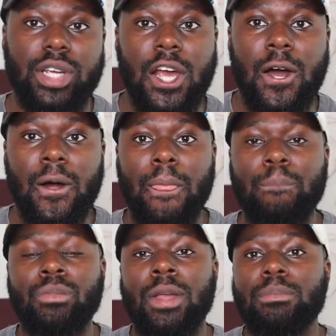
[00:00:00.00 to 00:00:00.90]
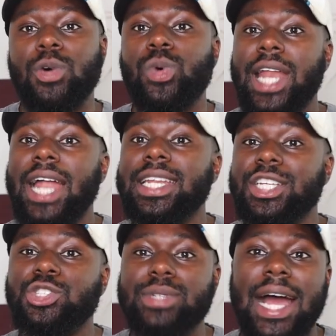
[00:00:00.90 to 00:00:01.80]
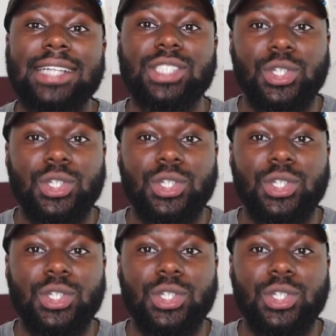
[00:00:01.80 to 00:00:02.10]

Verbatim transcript: y'all. But what I need you guys to